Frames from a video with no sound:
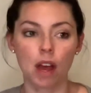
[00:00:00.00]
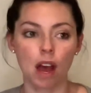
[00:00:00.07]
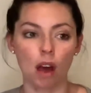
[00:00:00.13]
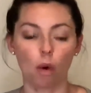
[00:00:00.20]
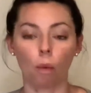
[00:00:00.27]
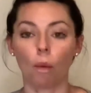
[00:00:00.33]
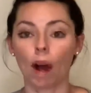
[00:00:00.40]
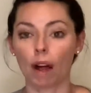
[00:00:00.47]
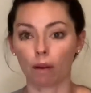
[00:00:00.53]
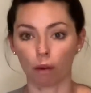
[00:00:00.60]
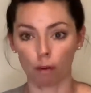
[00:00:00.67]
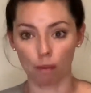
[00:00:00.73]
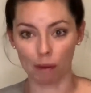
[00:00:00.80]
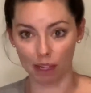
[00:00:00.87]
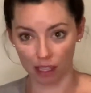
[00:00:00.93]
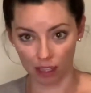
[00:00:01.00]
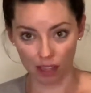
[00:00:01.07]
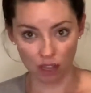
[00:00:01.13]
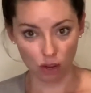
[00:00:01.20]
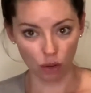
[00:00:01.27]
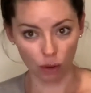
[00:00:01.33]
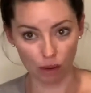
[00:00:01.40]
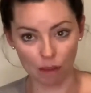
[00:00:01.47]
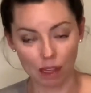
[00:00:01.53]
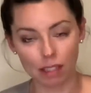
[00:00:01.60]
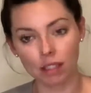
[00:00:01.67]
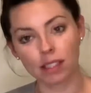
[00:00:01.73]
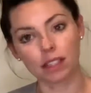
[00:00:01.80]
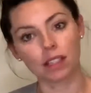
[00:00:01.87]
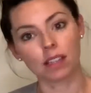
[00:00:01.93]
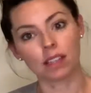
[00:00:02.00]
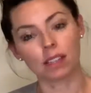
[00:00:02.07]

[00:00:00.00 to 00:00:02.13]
while we were making the agreements.